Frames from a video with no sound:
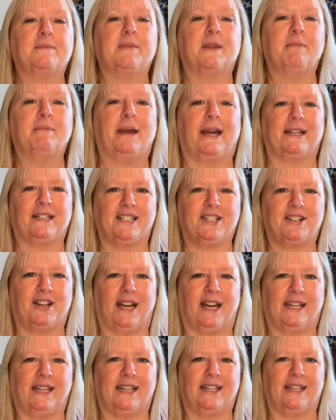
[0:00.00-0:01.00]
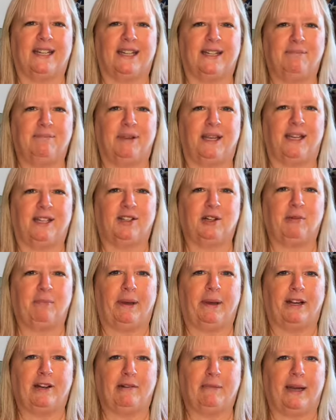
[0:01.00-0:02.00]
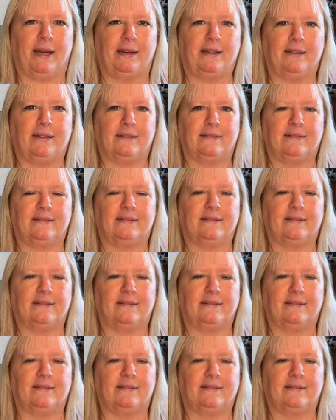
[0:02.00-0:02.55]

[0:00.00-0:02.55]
back to tracking and being a little better about it.